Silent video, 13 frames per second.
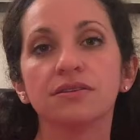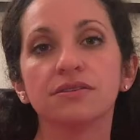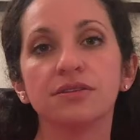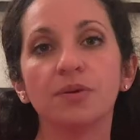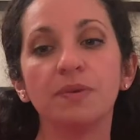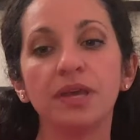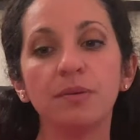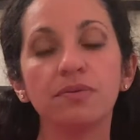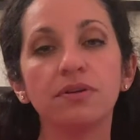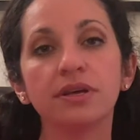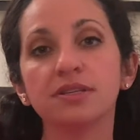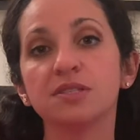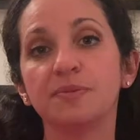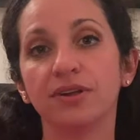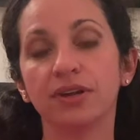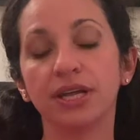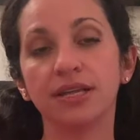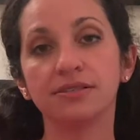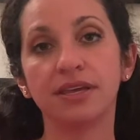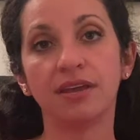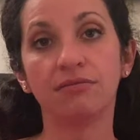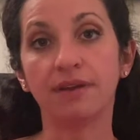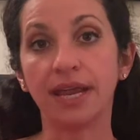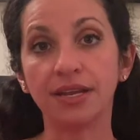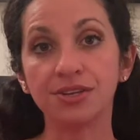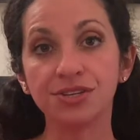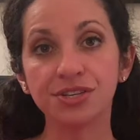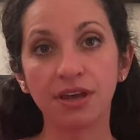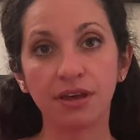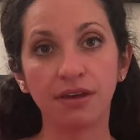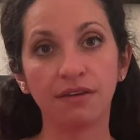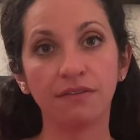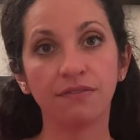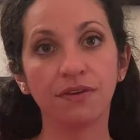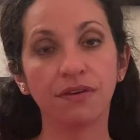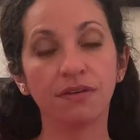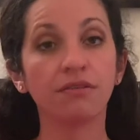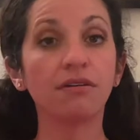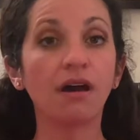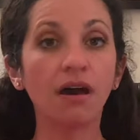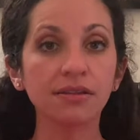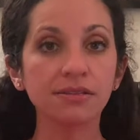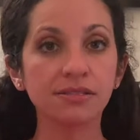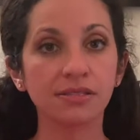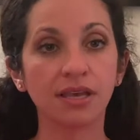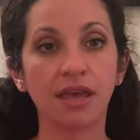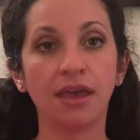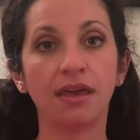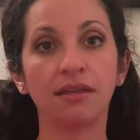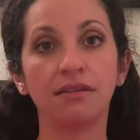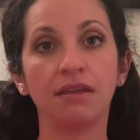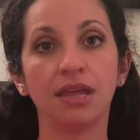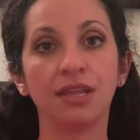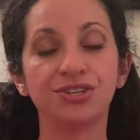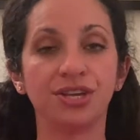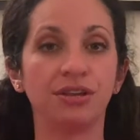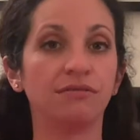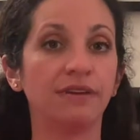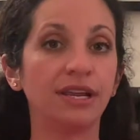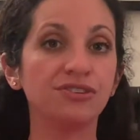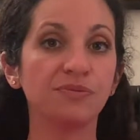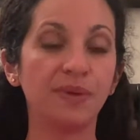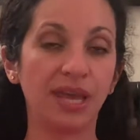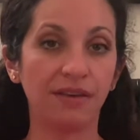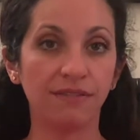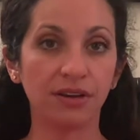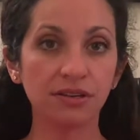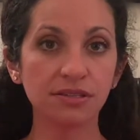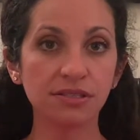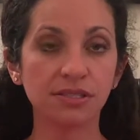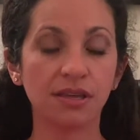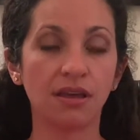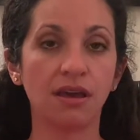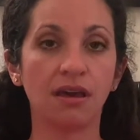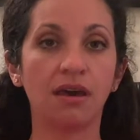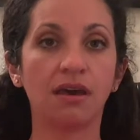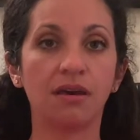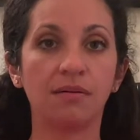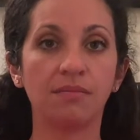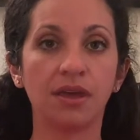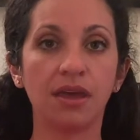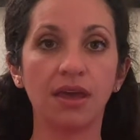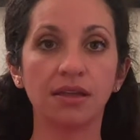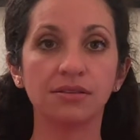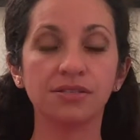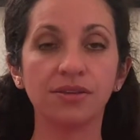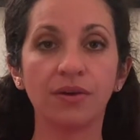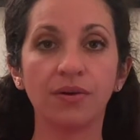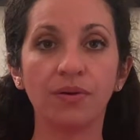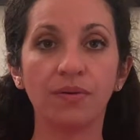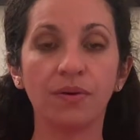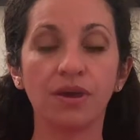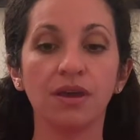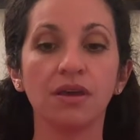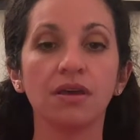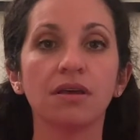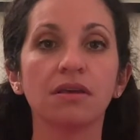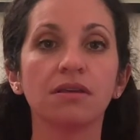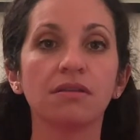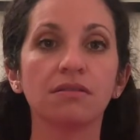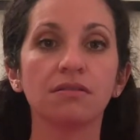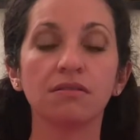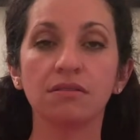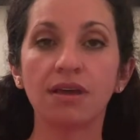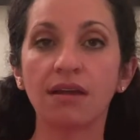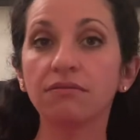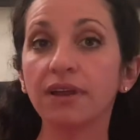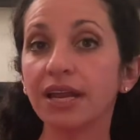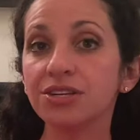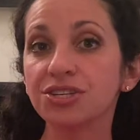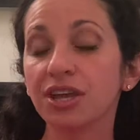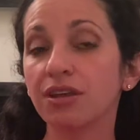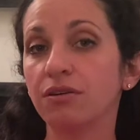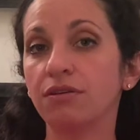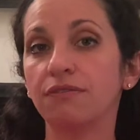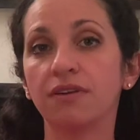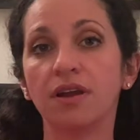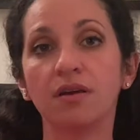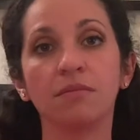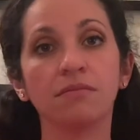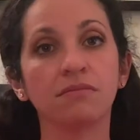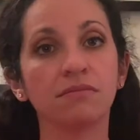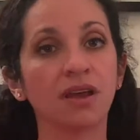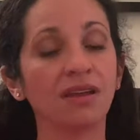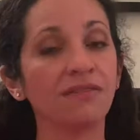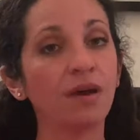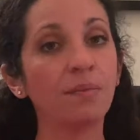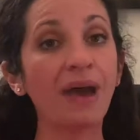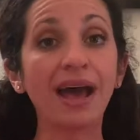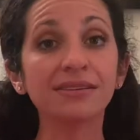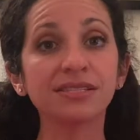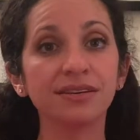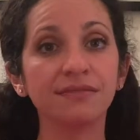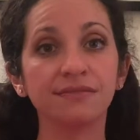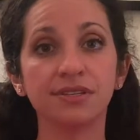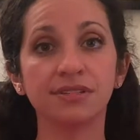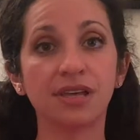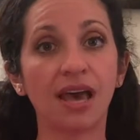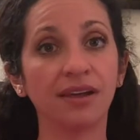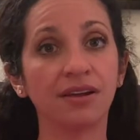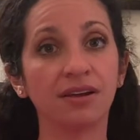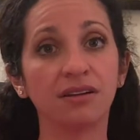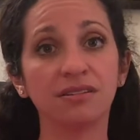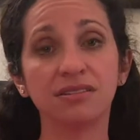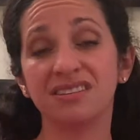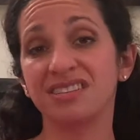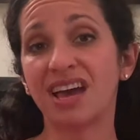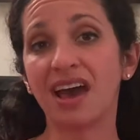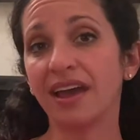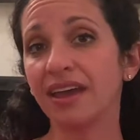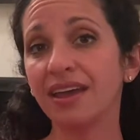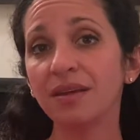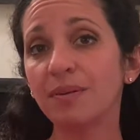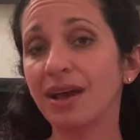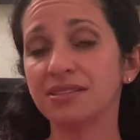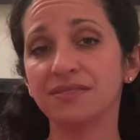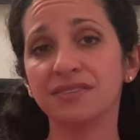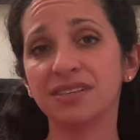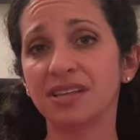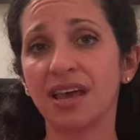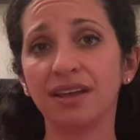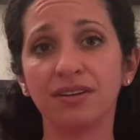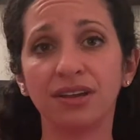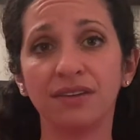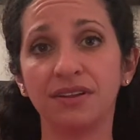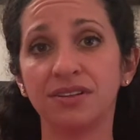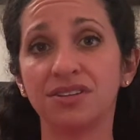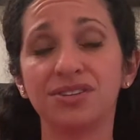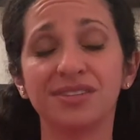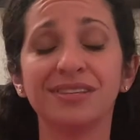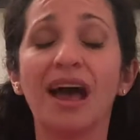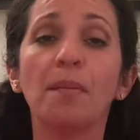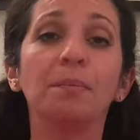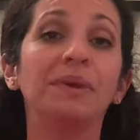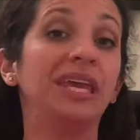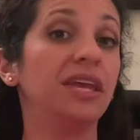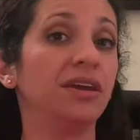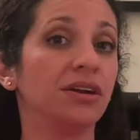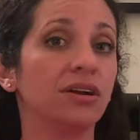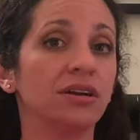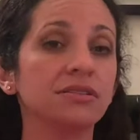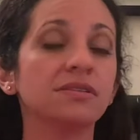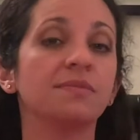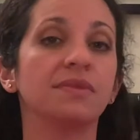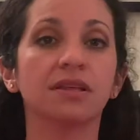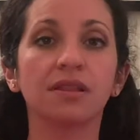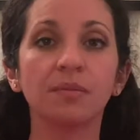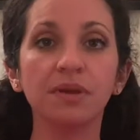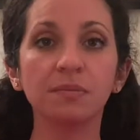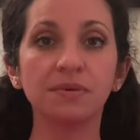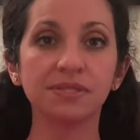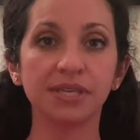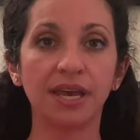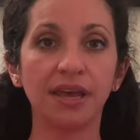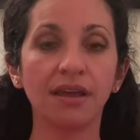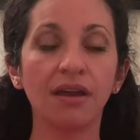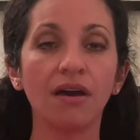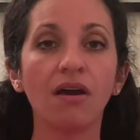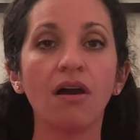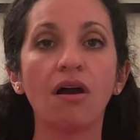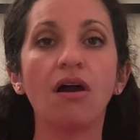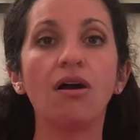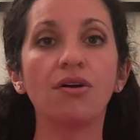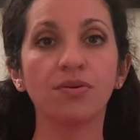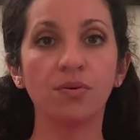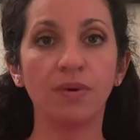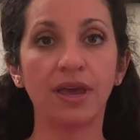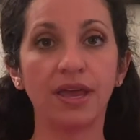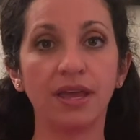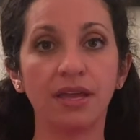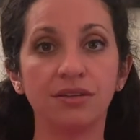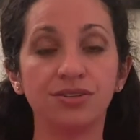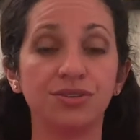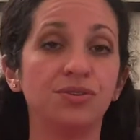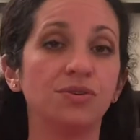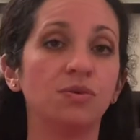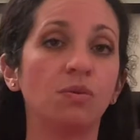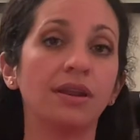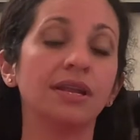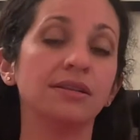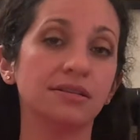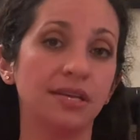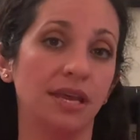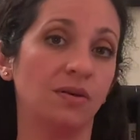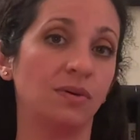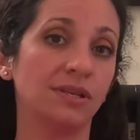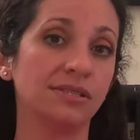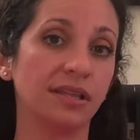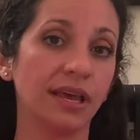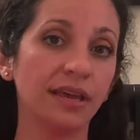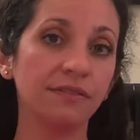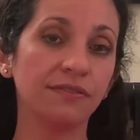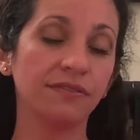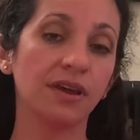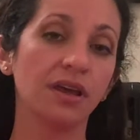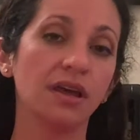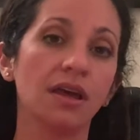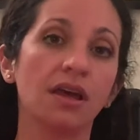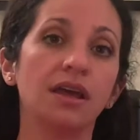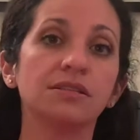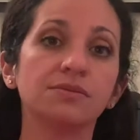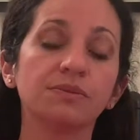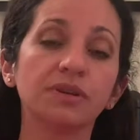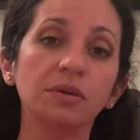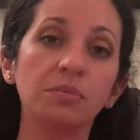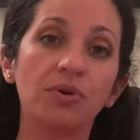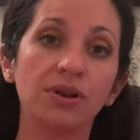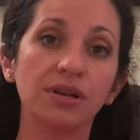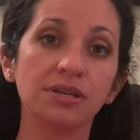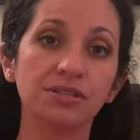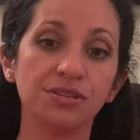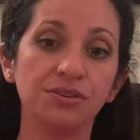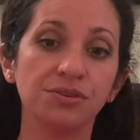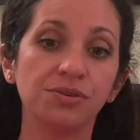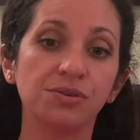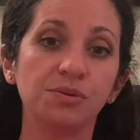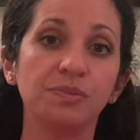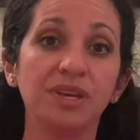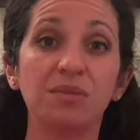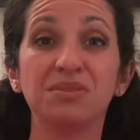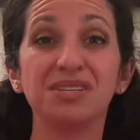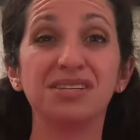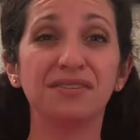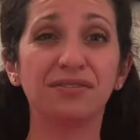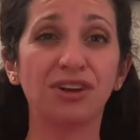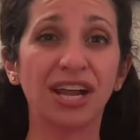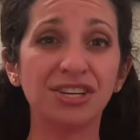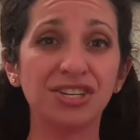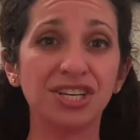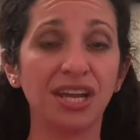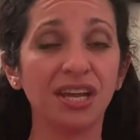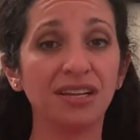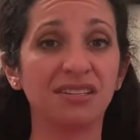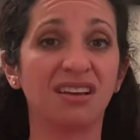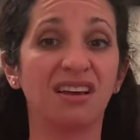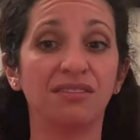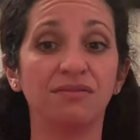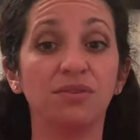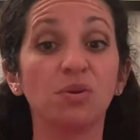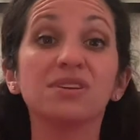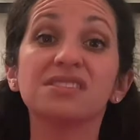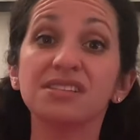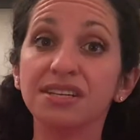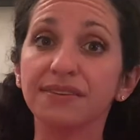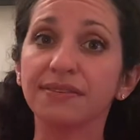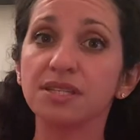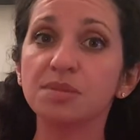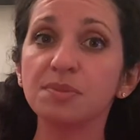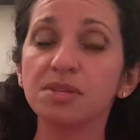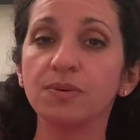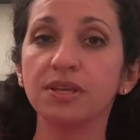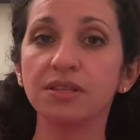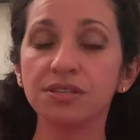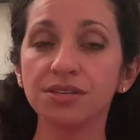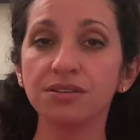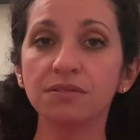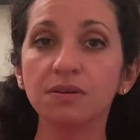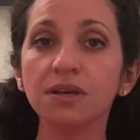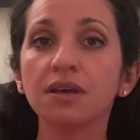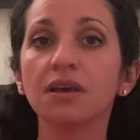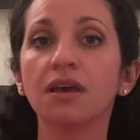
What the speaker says: So people experience a range of thoughts and engage in a range of behaviors. And so that range can go from kind of a passive desire to die, passive desire even to just not be here is something that people say, all the way to wanting to take one's life. It's really important to be able to differentiate, to kind of notice the difference between the two.